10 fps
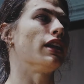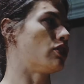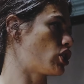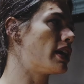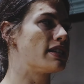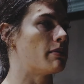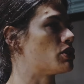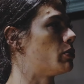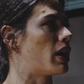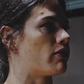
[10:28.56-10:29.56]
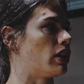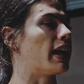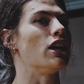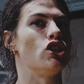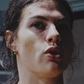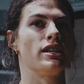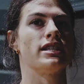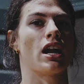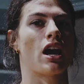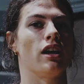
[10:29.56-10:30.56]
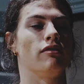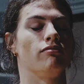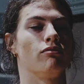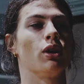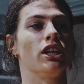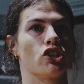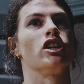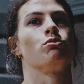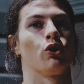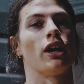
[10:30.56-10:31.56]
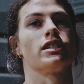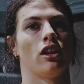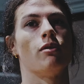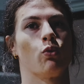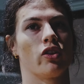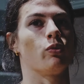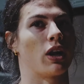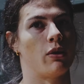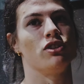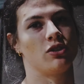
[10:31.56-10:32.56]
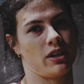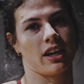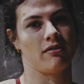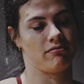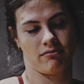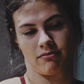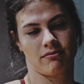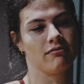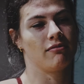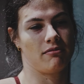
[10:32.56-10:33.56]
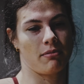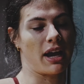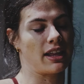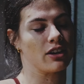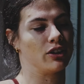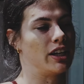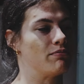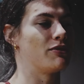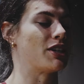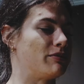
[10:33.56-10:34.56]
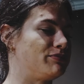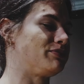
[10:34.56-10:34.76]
triceps or whatever, like I noticed that I really started to progress a lot more than when I was doing it bilaterally. So